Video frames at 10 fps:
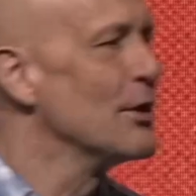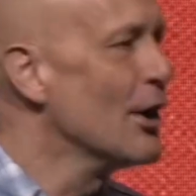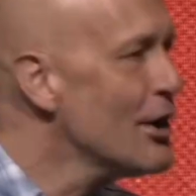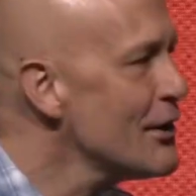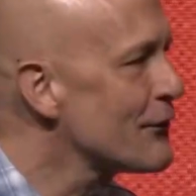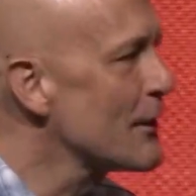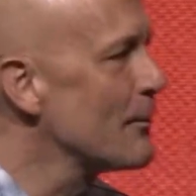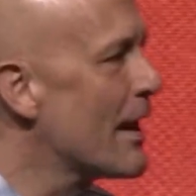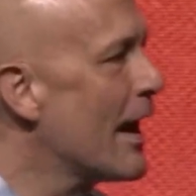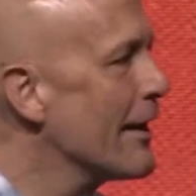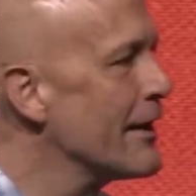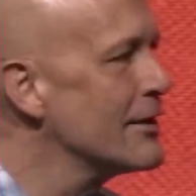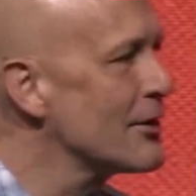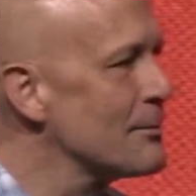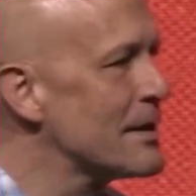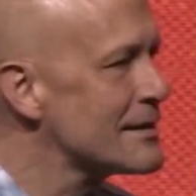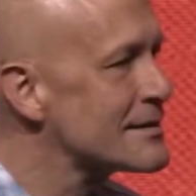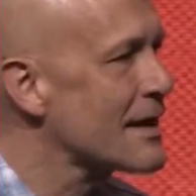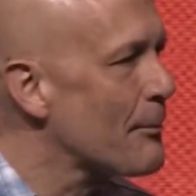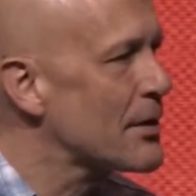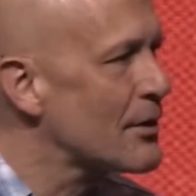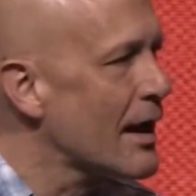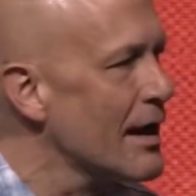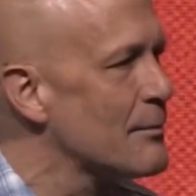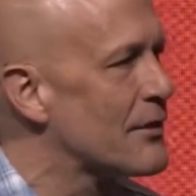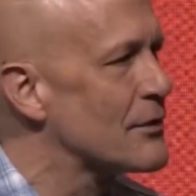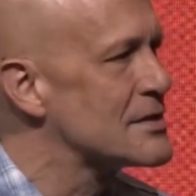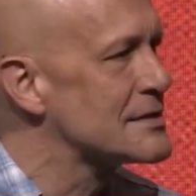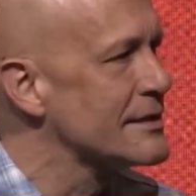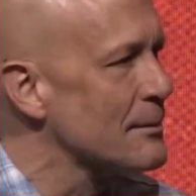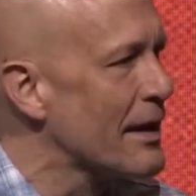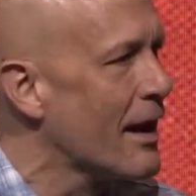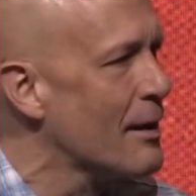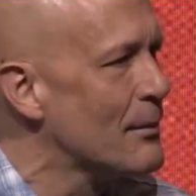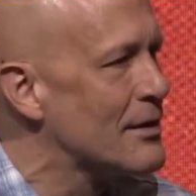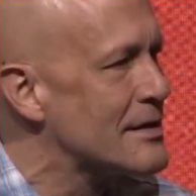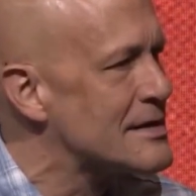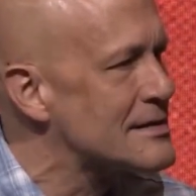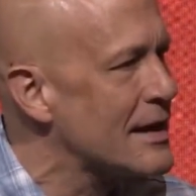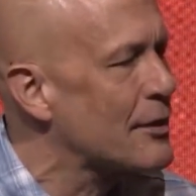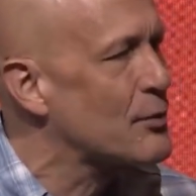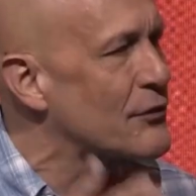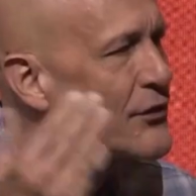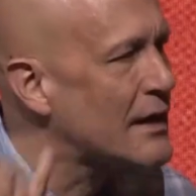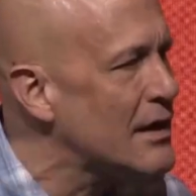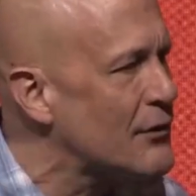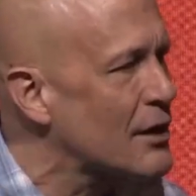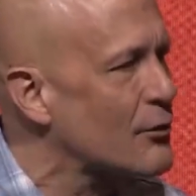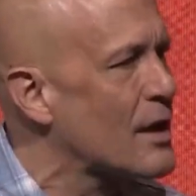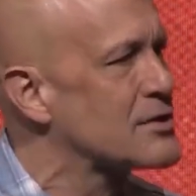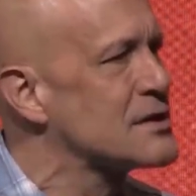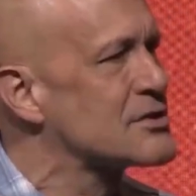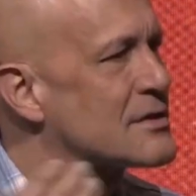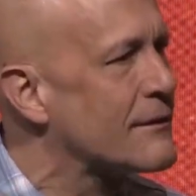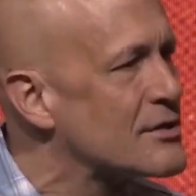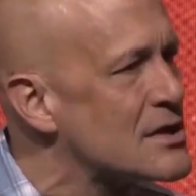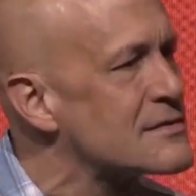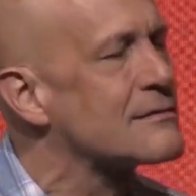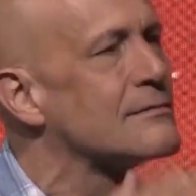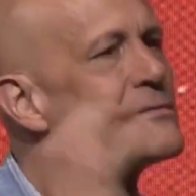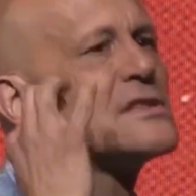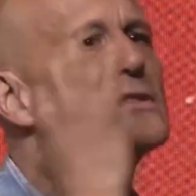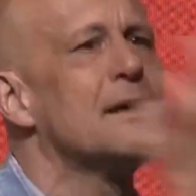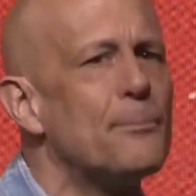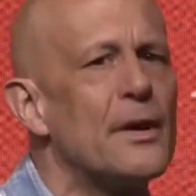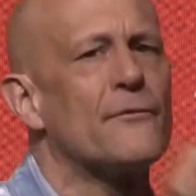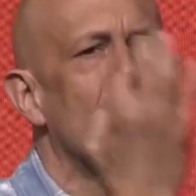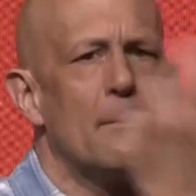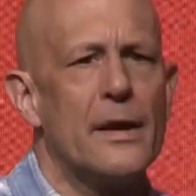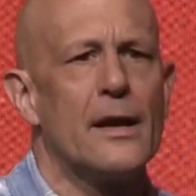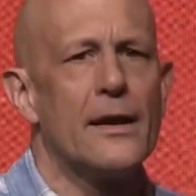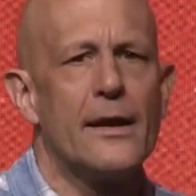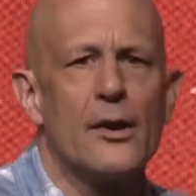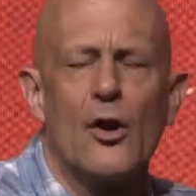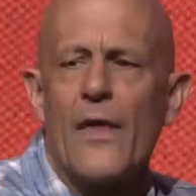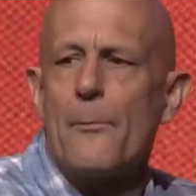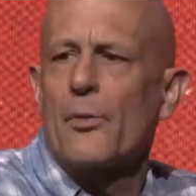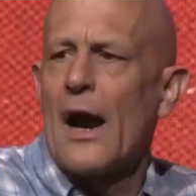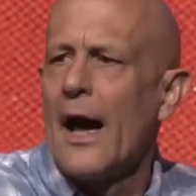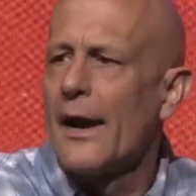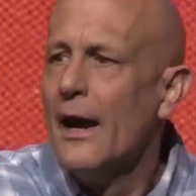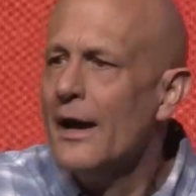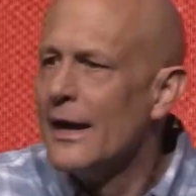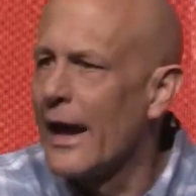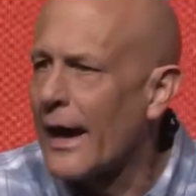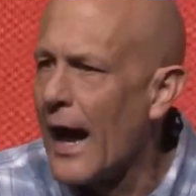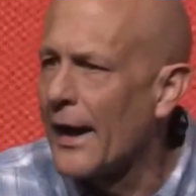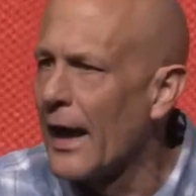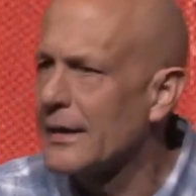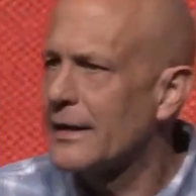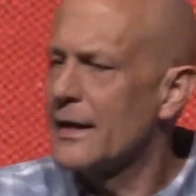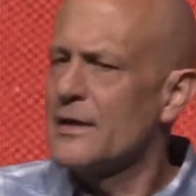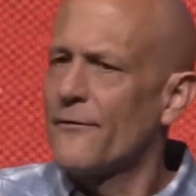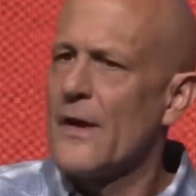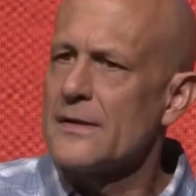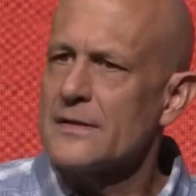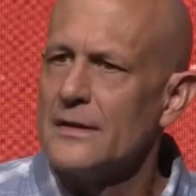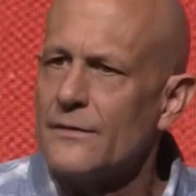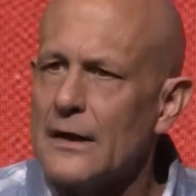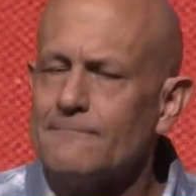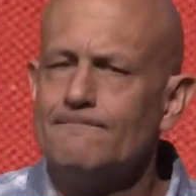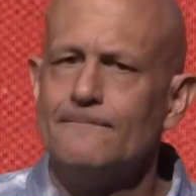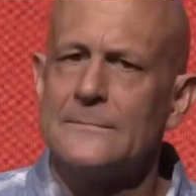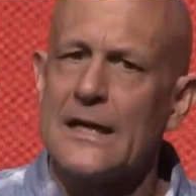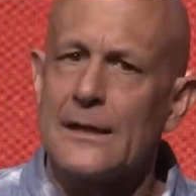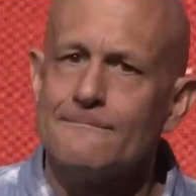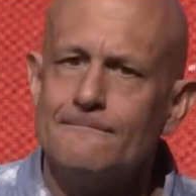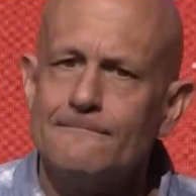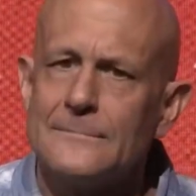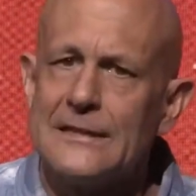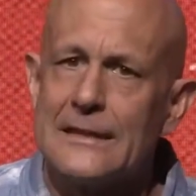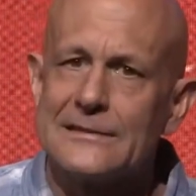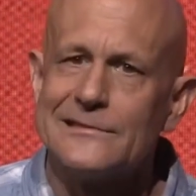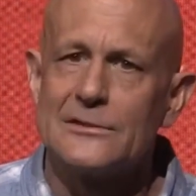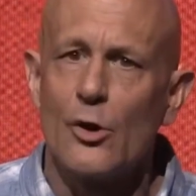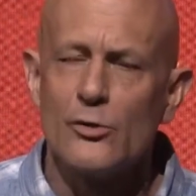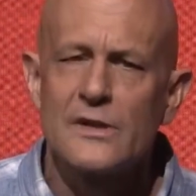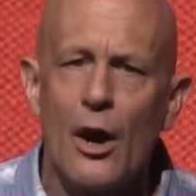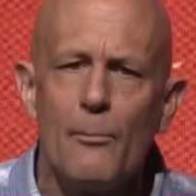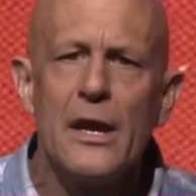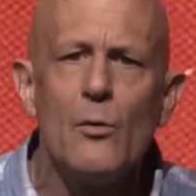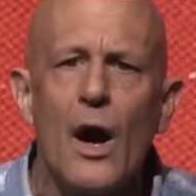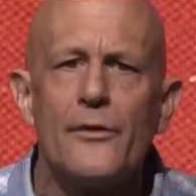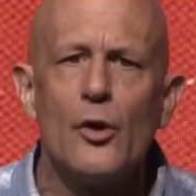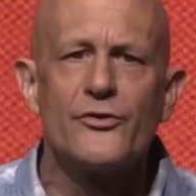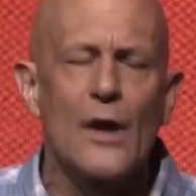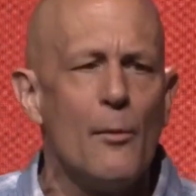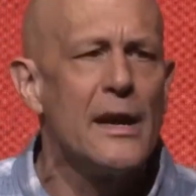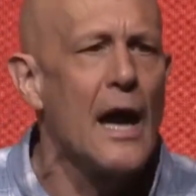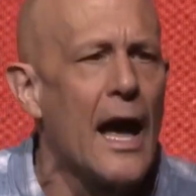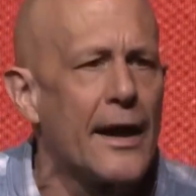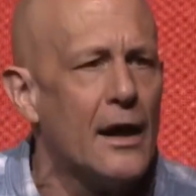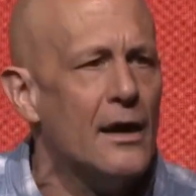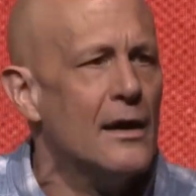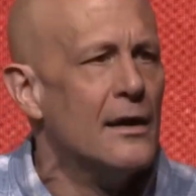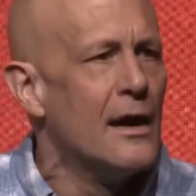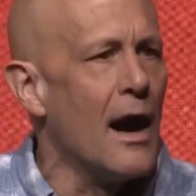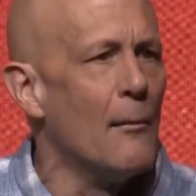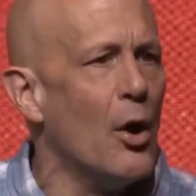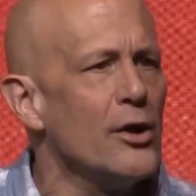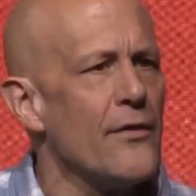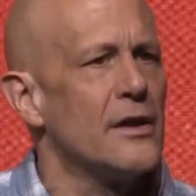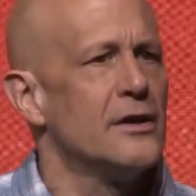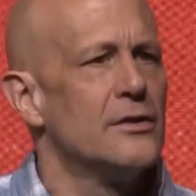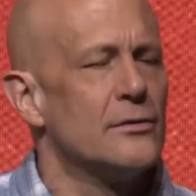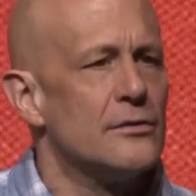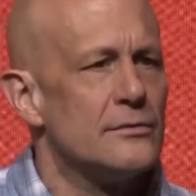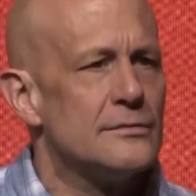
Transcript: learn from that, then you can be at the top of your game. If you're just a little bit humble and just like receive the correct, just just zip it for a minute. You know that pride, like I'd like to get defensive, like mm, like mm, like don't tell me what, don't tell me how to. I'm older than you.